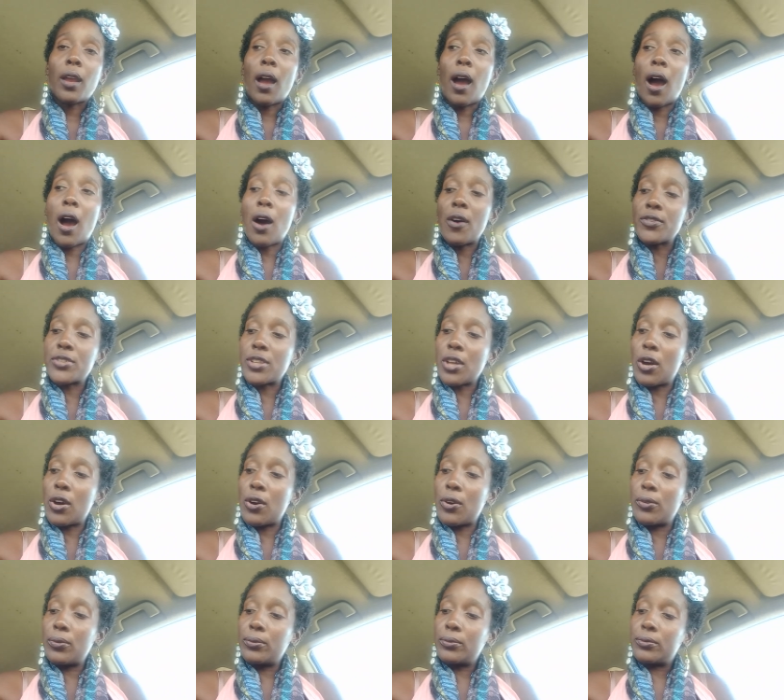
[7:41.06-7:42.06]

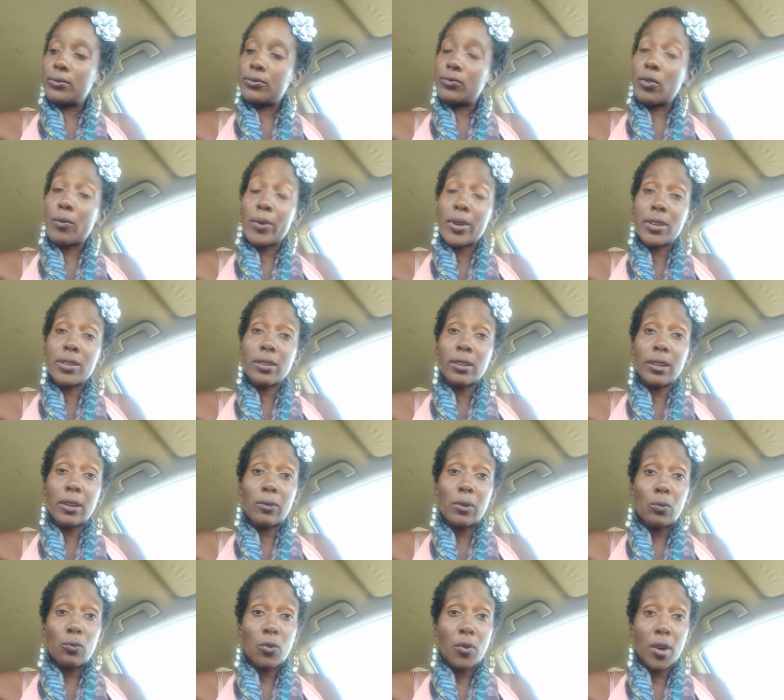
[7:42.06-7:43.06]
also when we're dealing
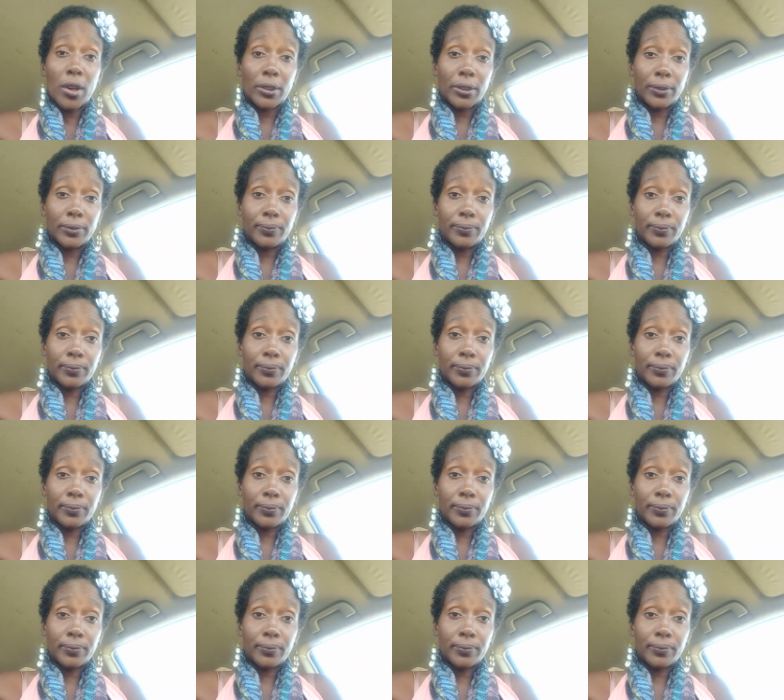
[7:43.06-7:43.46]
with water,